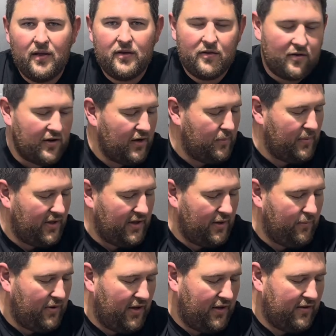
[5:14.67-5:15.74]
you're going to be
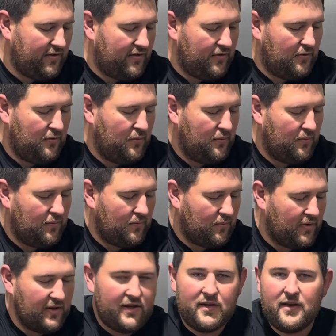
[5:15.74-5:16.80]
limited to
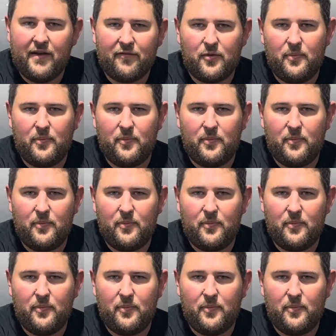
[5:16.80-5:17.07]
really never